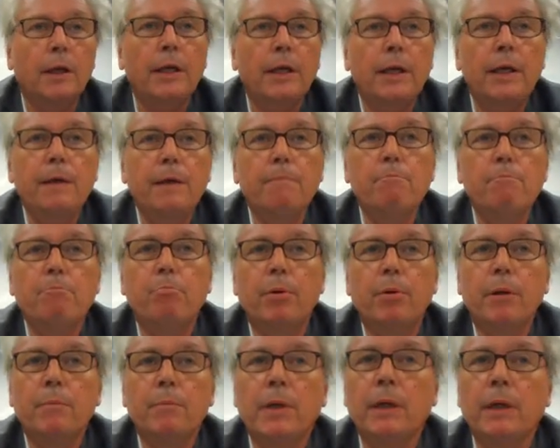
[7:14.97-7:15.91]

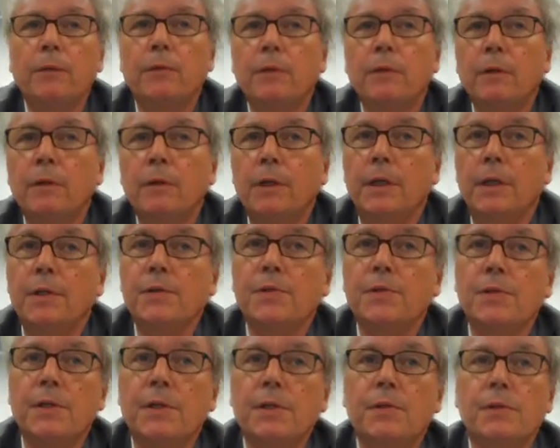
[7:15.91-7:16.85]
implemented in
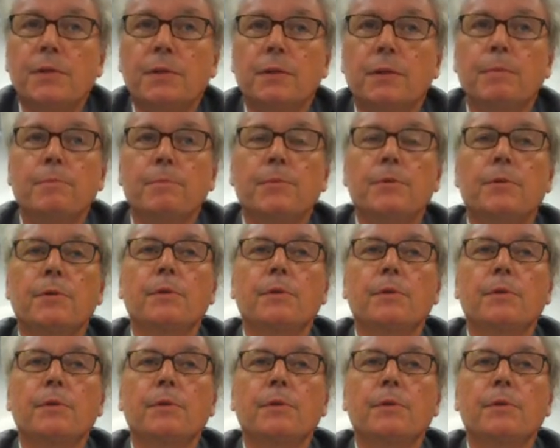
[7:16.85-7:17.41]
systems.